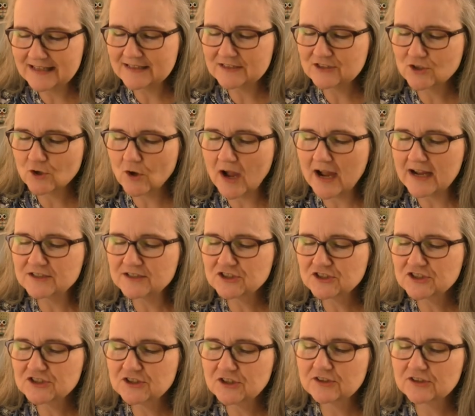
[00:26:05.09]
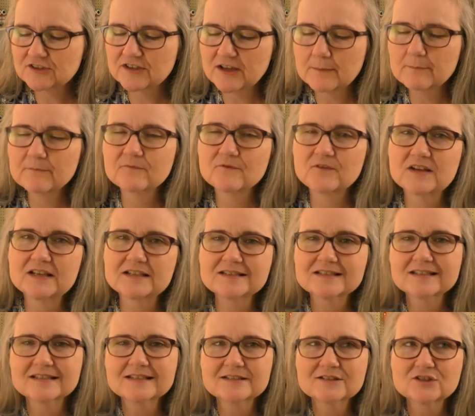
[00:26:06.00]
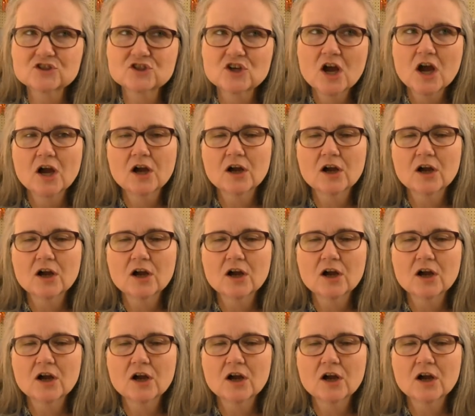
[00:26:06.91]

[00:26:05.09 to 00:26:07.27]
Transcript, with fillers: And so I just looked up vintage